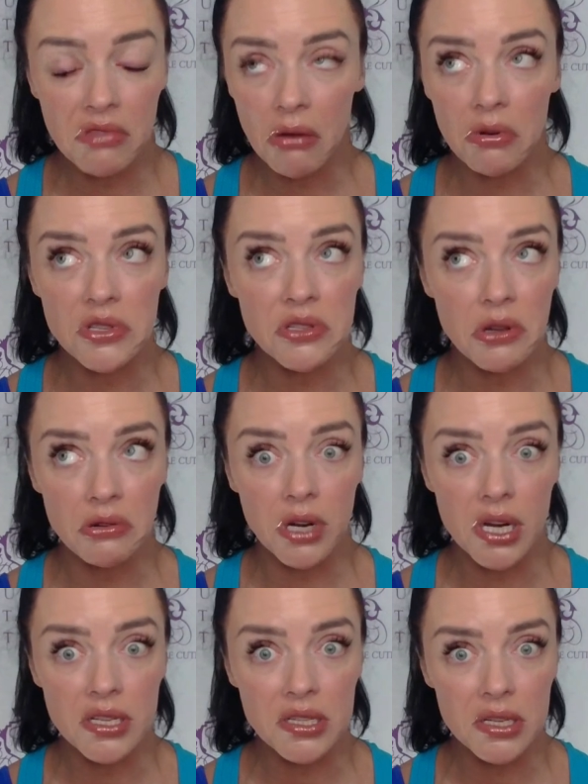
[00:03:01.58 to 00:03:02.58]
They were so
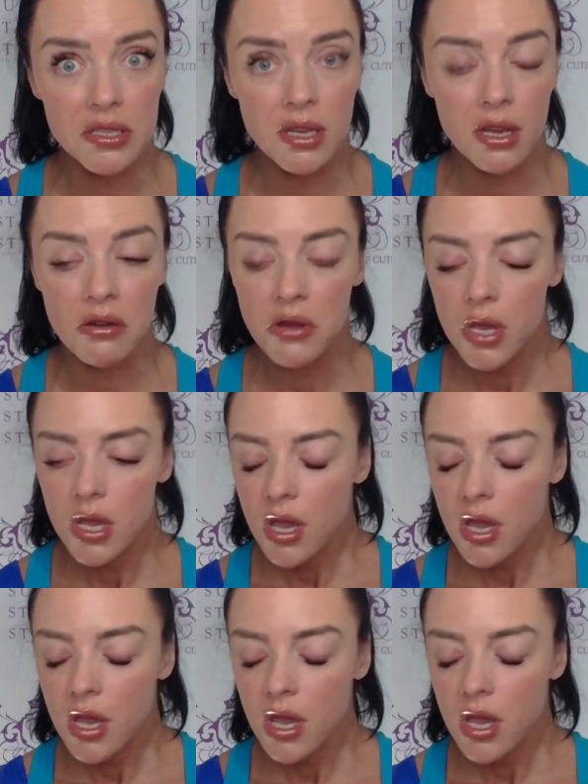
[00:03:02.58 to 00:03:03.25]
crazy. So